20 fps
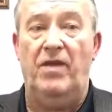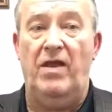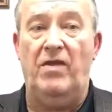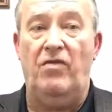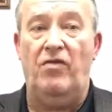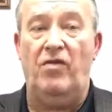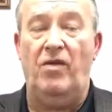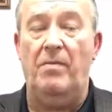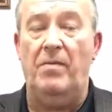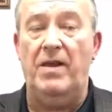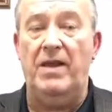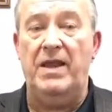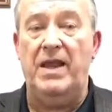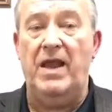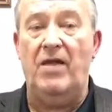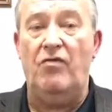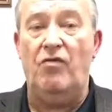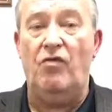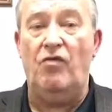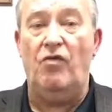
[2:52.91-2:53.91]
somebody
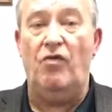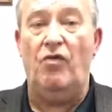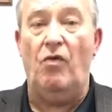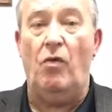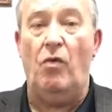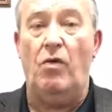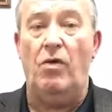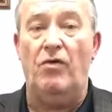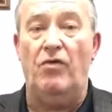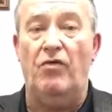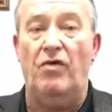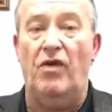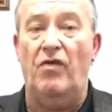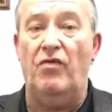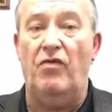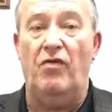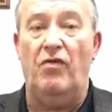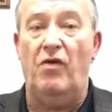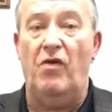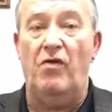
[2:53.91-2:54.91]
answers the door and
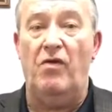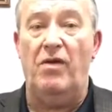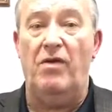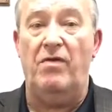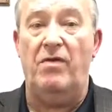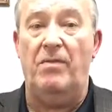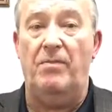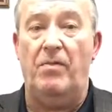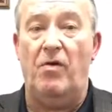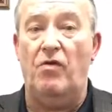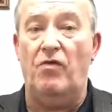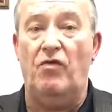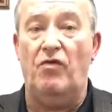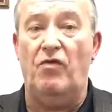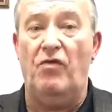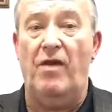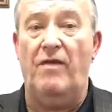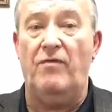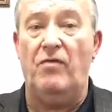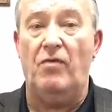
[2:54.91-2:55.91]
says that the
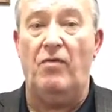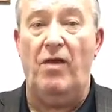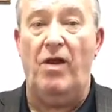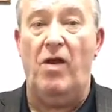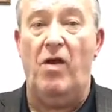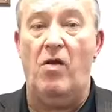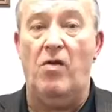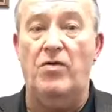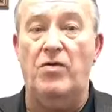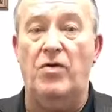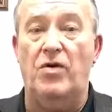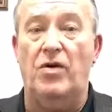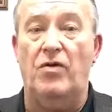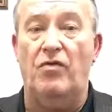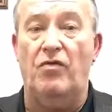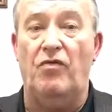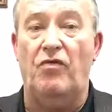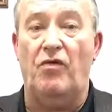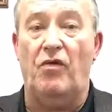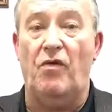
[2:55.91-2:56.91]
person's never there, you
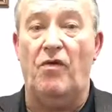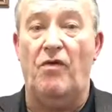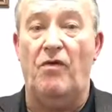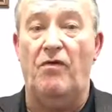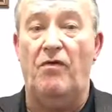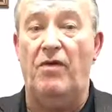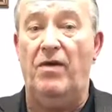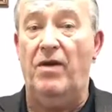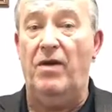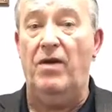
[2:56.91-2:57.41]
can serve